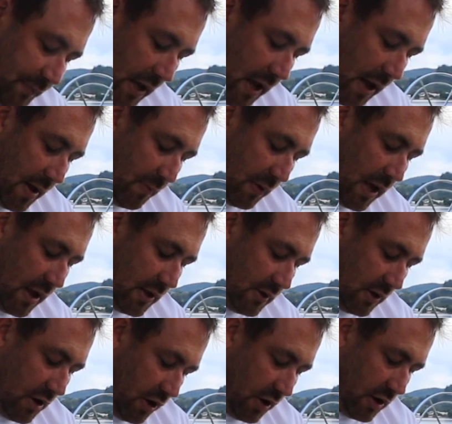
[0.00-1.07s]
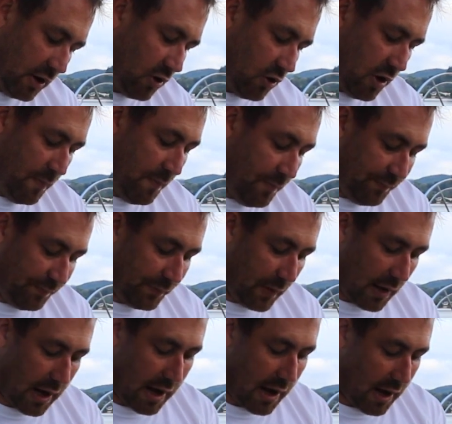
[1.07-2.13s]
Canned coconut cream.
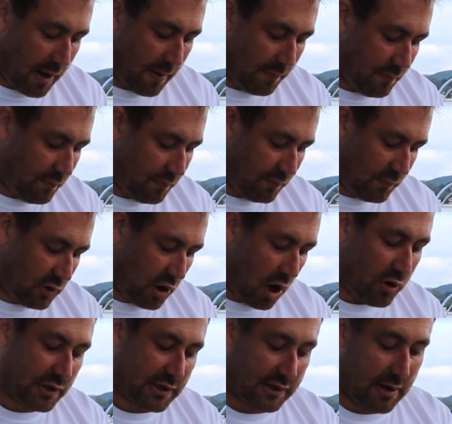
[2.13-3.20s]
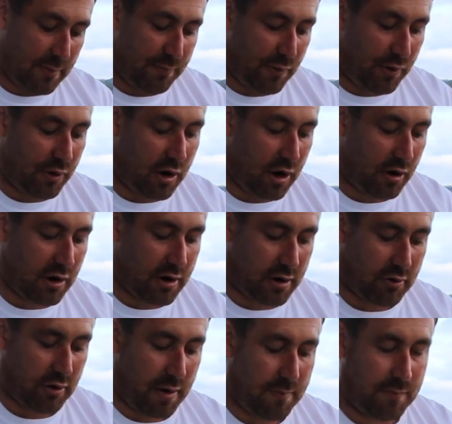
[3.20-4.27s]
Don't skimp on
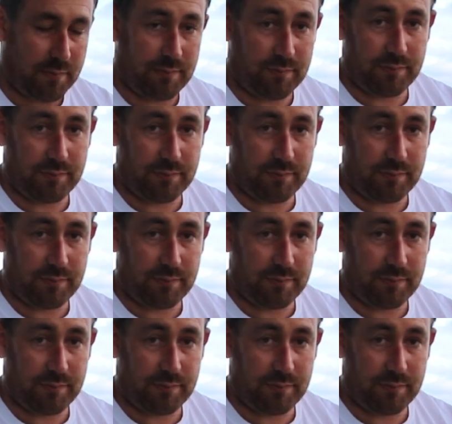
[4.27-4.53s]
coconut cream.